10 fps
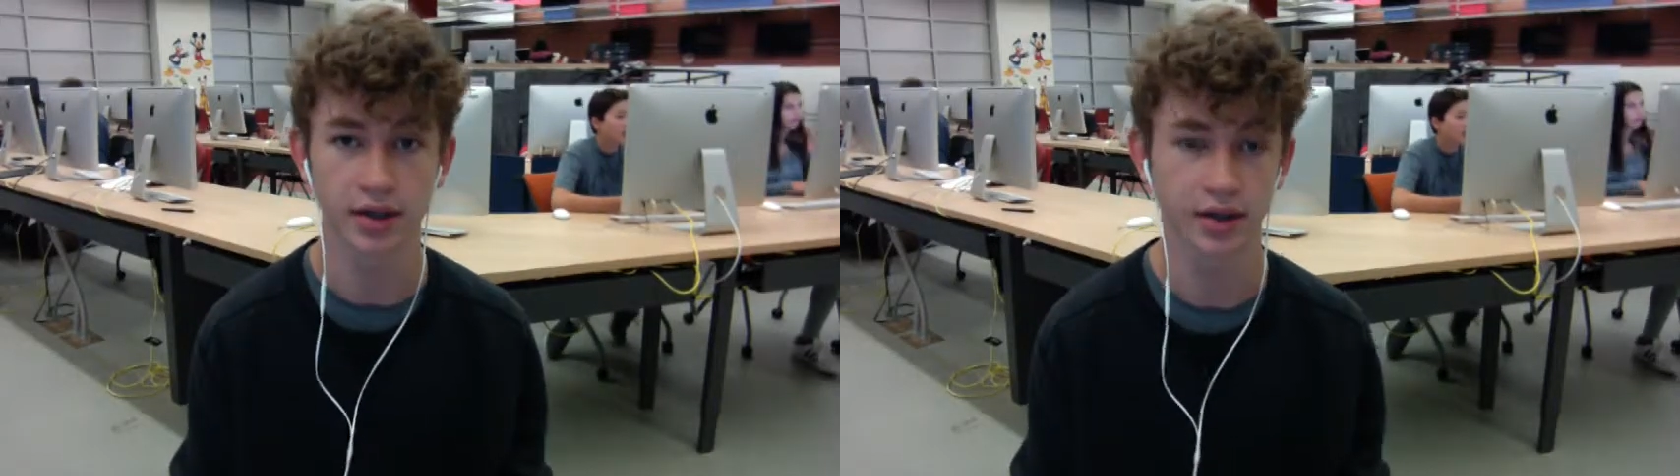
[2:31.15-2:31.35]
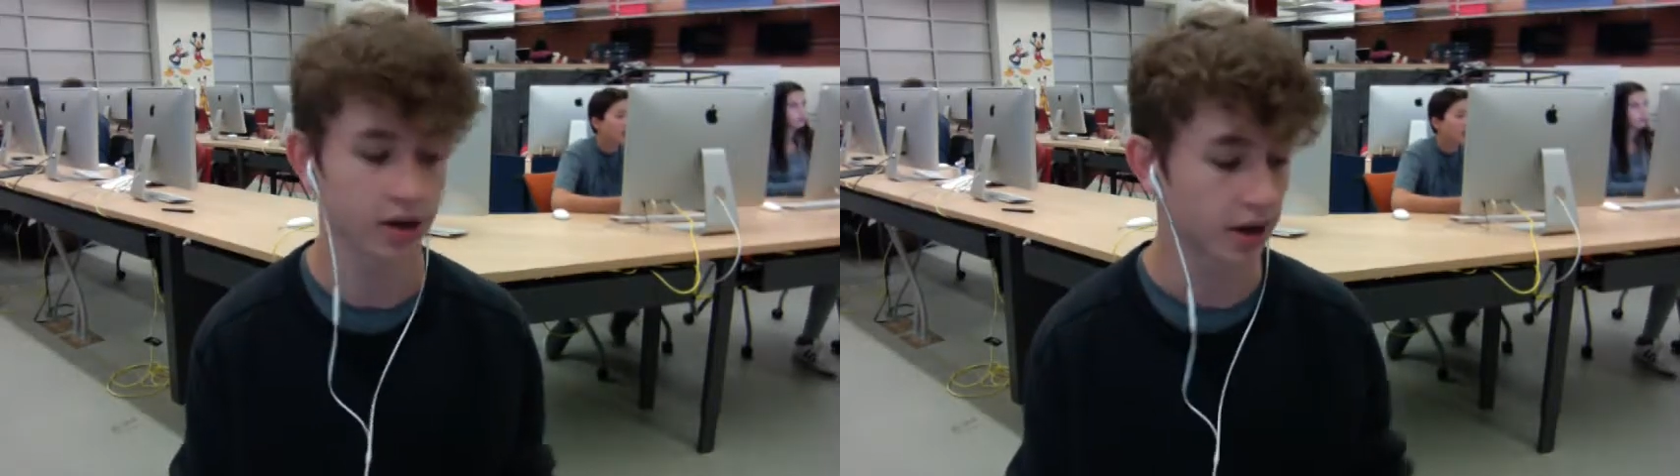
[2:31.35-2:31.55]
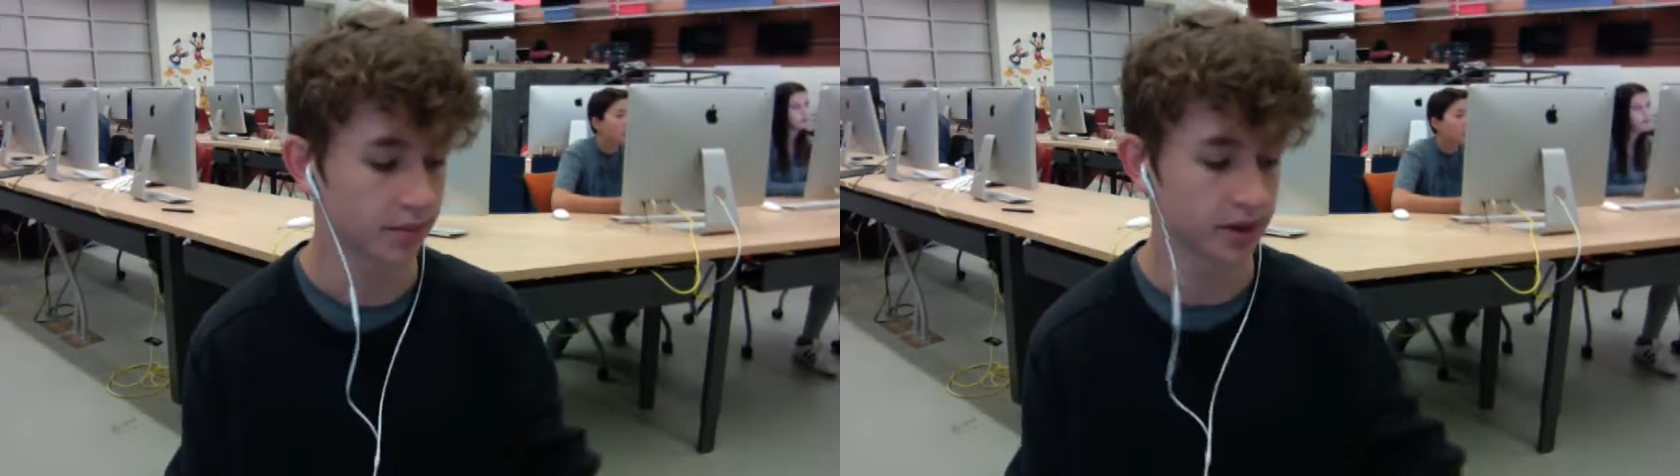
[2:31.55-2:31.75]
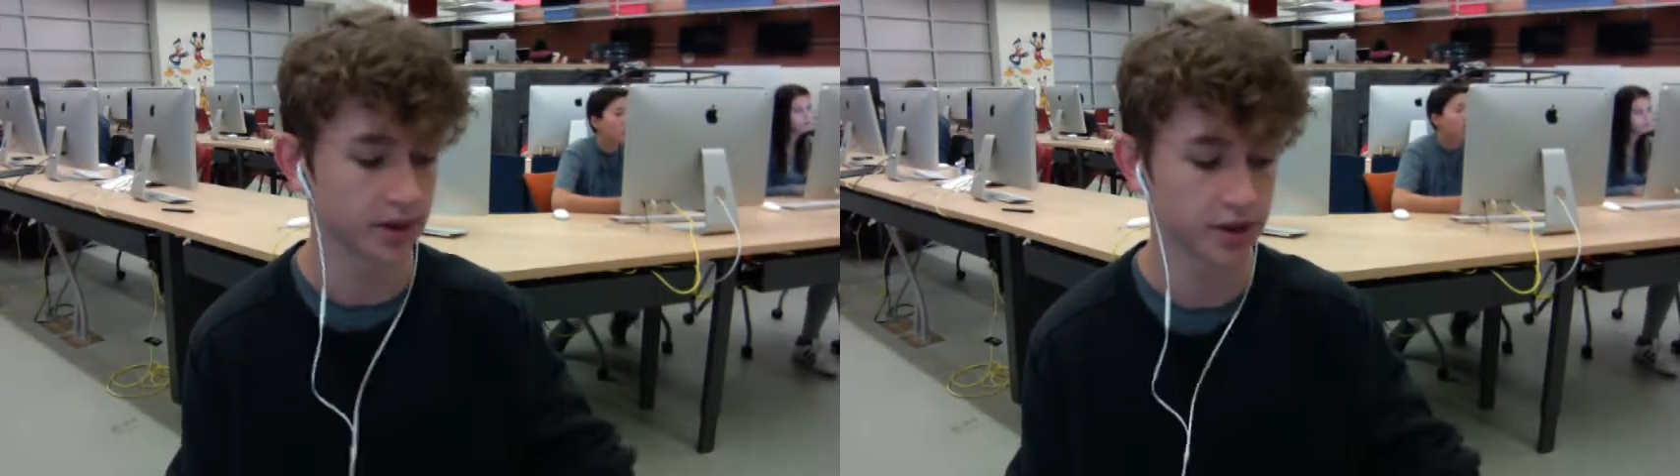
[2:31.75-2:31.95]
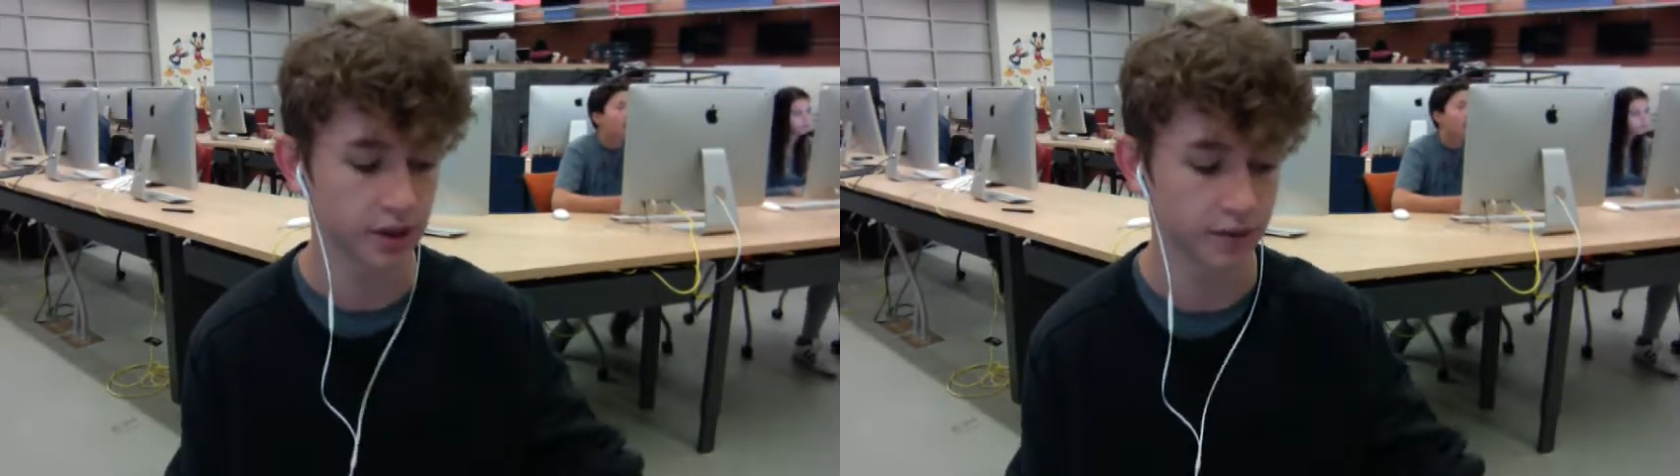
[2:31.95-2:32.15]
current
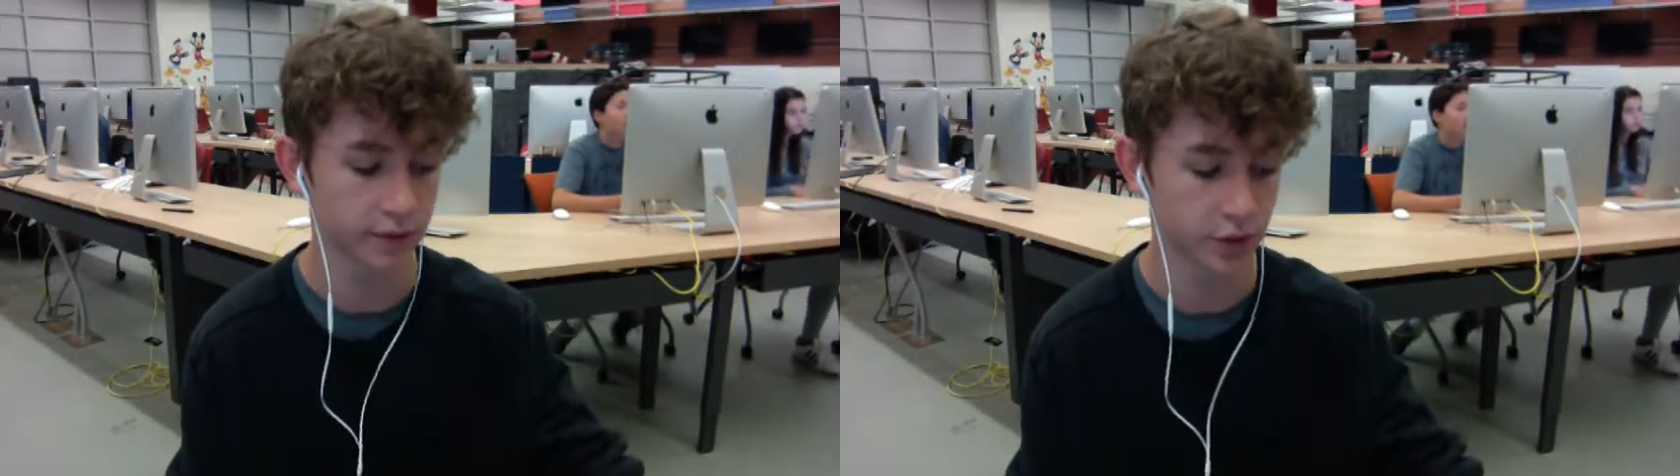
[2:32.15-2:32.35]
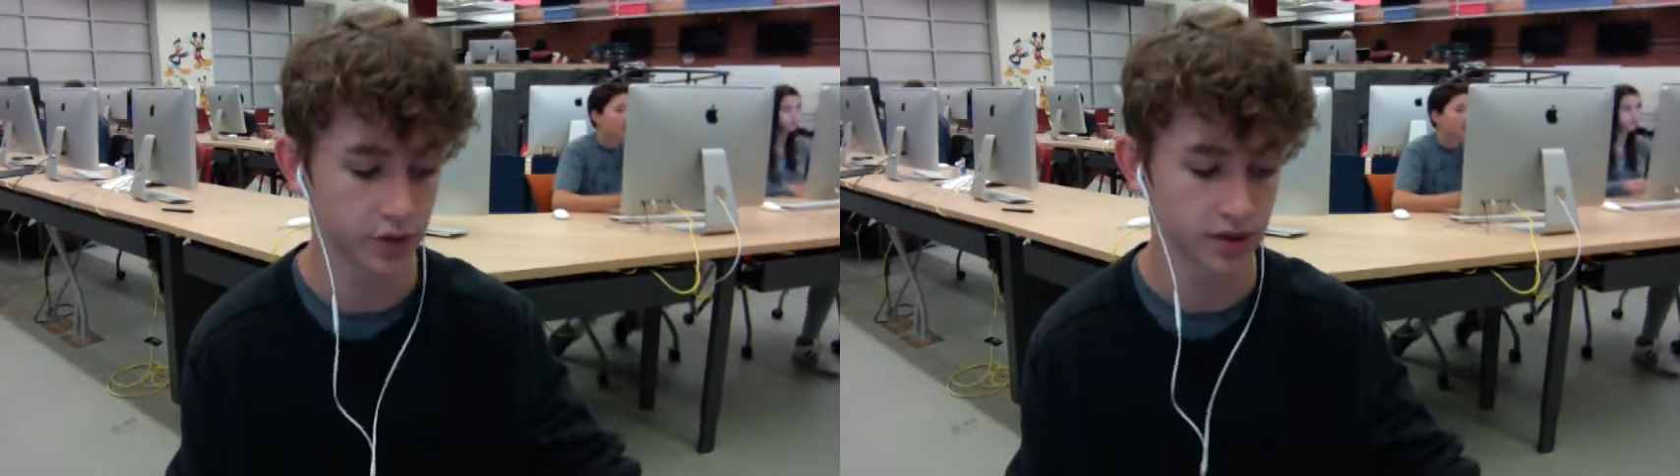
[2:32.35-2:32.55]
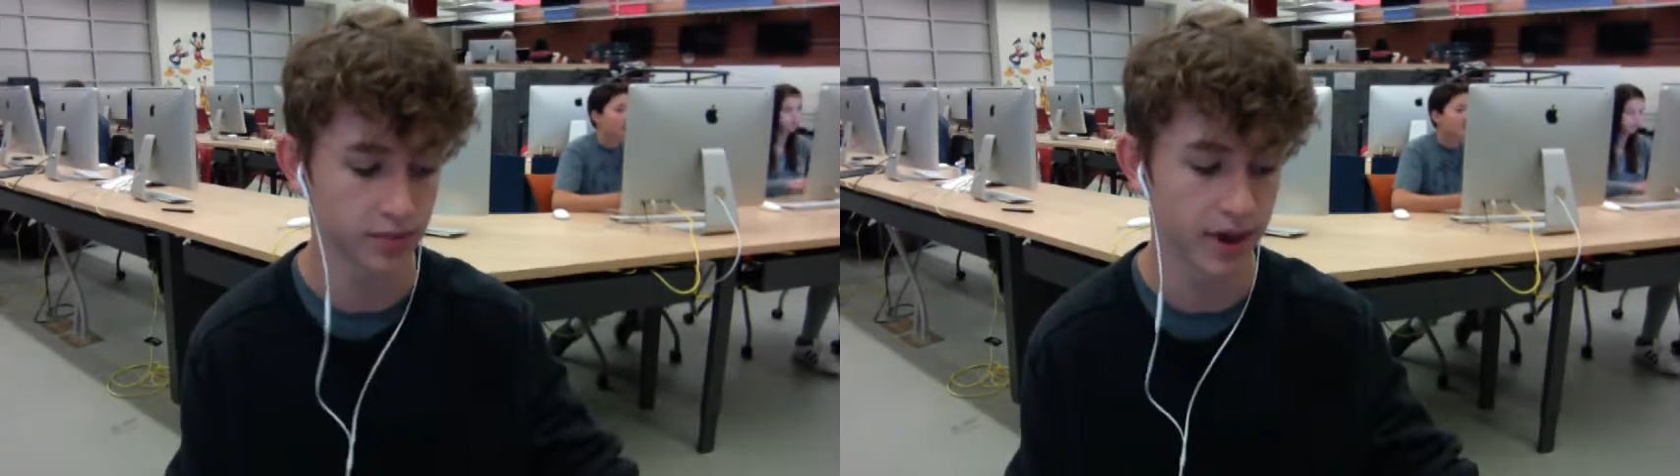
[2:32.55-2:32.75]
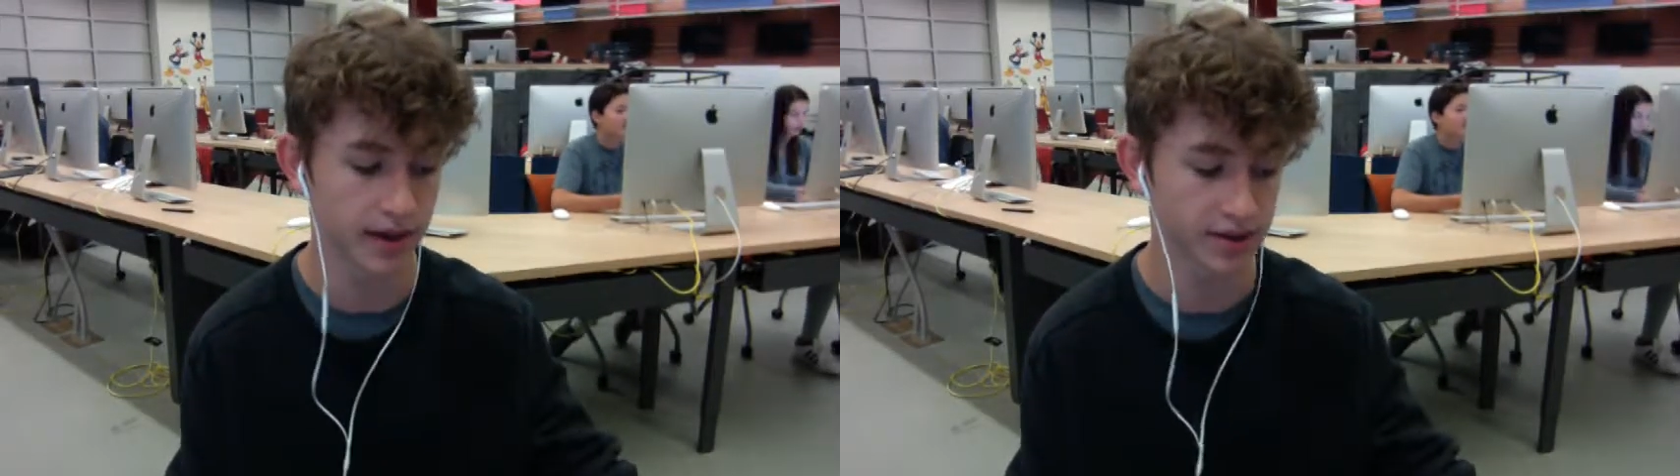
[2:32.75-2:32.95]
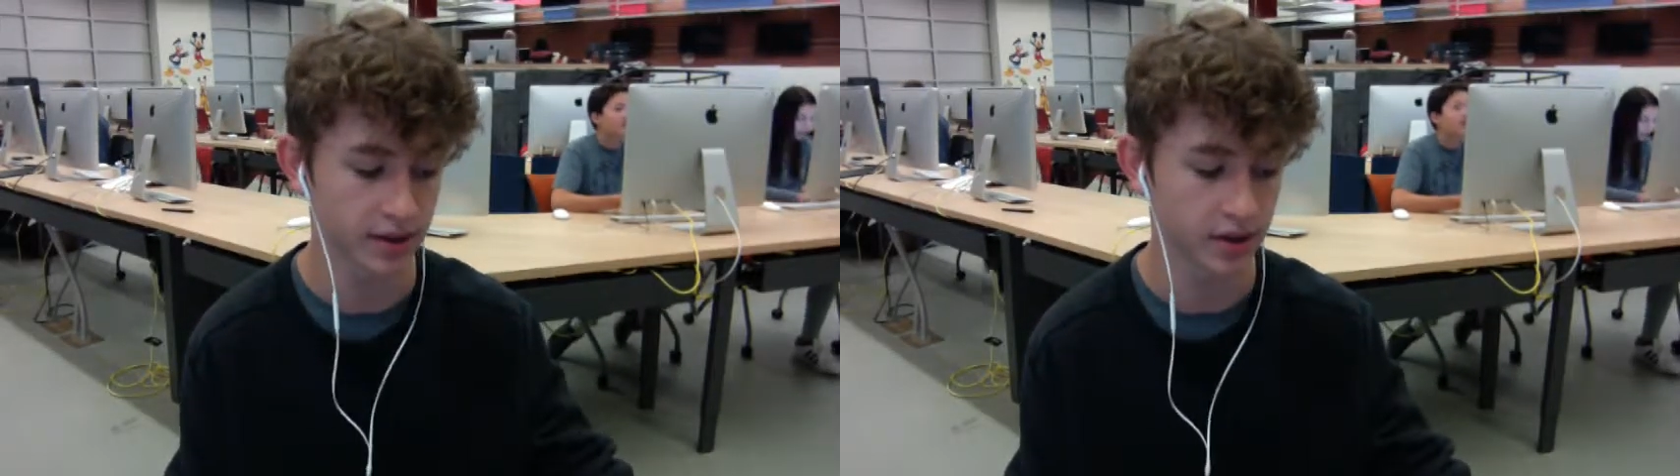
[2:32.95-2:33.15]
competition of who's the
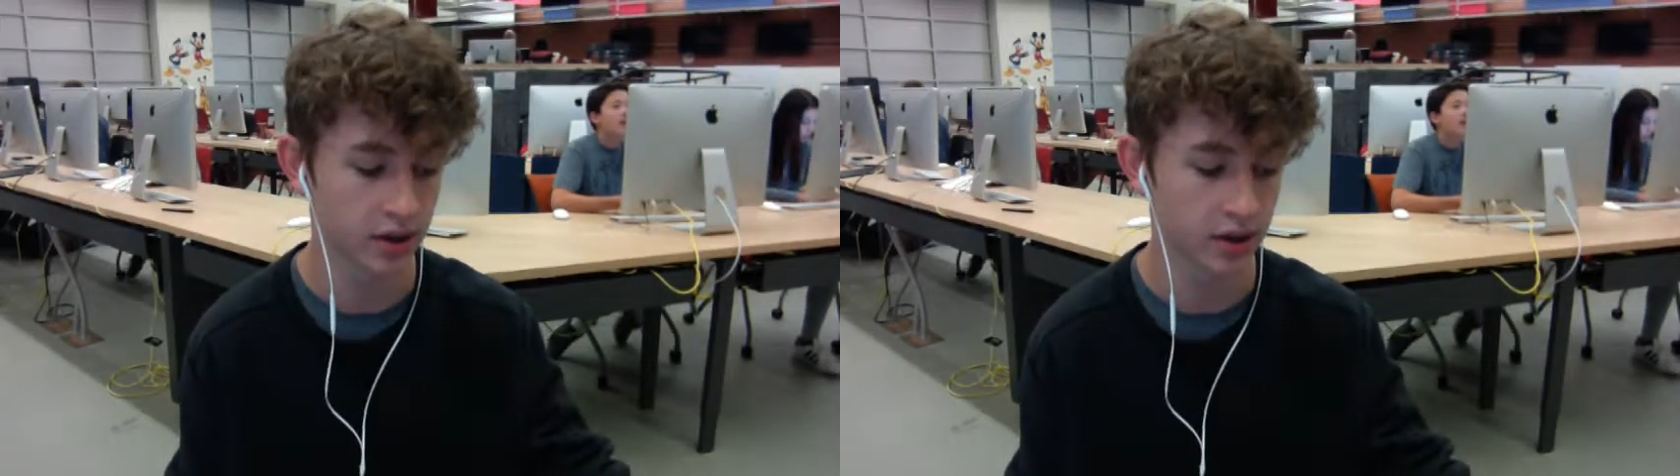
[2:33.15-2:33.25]
best and